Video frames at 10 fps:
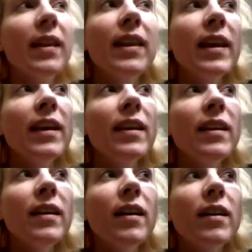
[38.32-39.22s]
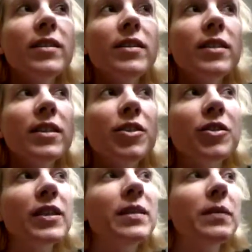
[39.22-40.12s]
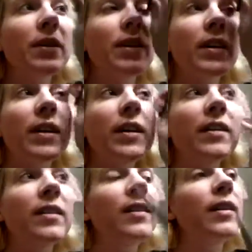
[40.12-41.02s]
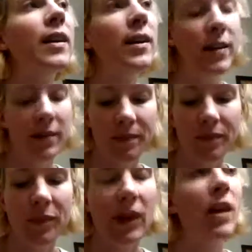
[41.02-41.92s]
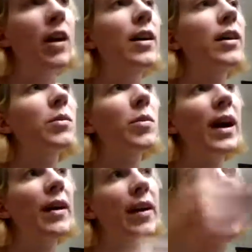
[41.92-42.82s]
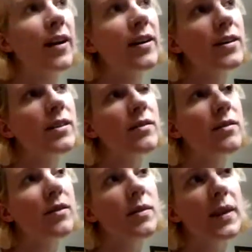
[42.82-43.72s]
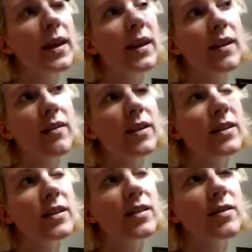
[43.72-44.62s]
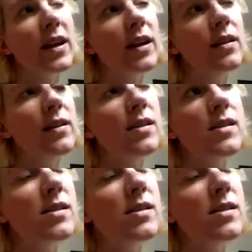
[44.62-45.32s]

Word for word: And then also to trim your um, long brow hairs will make a difference as well.